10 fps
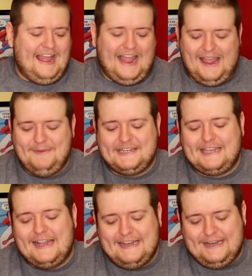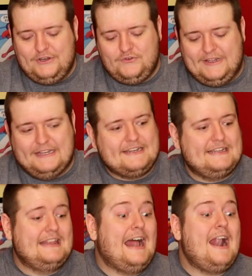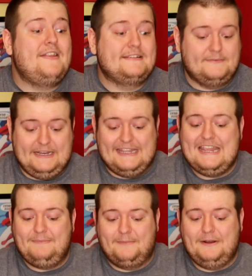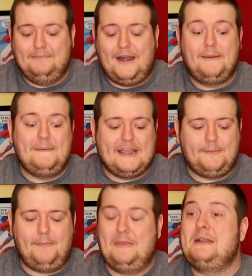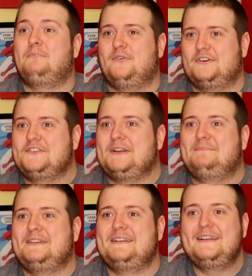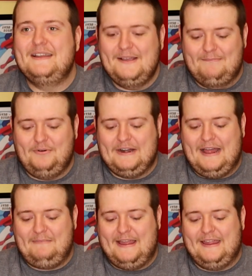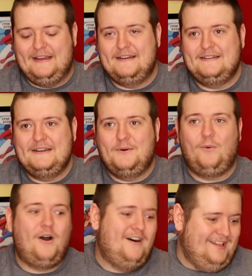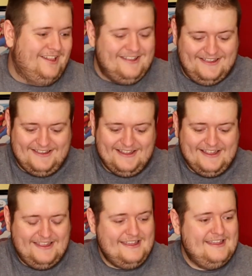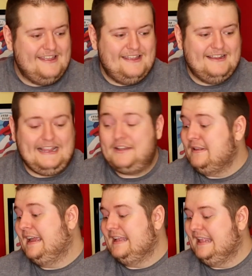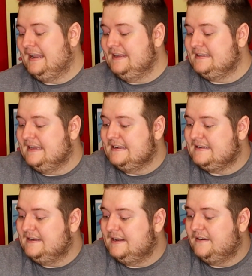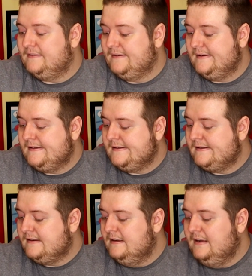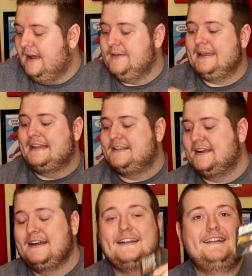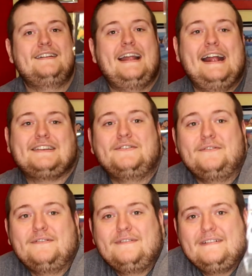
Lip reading: I'm excited and enjoying this because a lot of these I'm going to keep. I'm going to probably make up a pin board or something and put it on my wall. Because I do like a lot of these things, you know. And then we got Duck Hunt. That's cool.